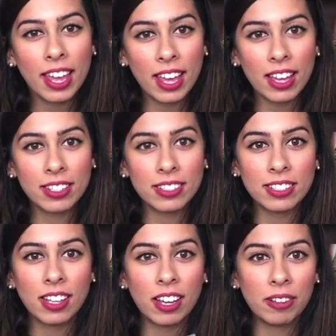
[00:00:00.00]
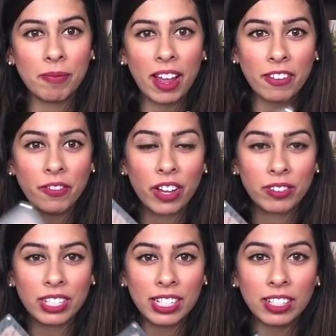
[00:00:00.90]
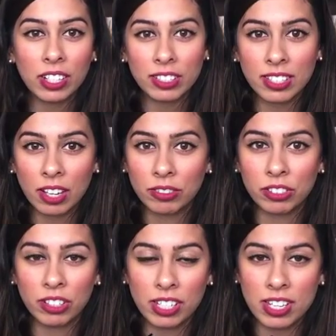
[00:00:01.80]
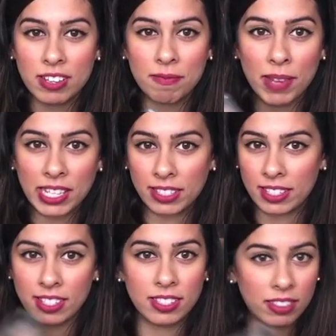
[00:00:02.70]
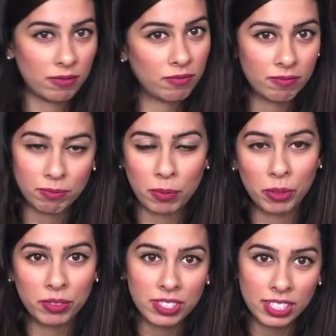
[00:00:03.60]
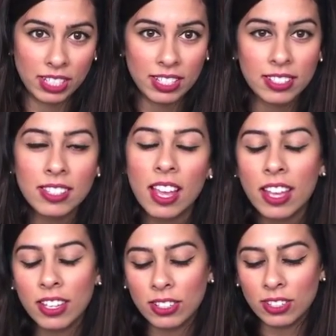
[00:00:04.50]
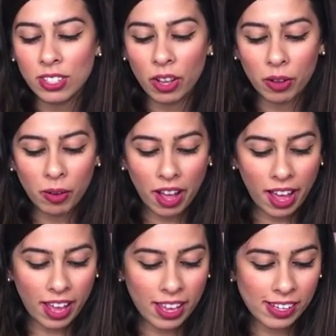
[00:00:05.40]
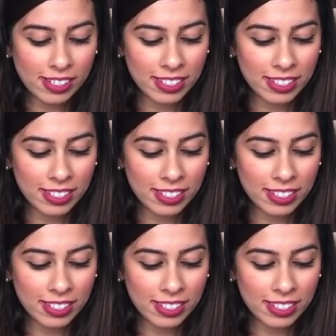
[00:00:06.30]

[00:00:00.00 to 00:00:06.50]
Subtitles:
and I found an Inglot's counter in Macy's in both cities. So I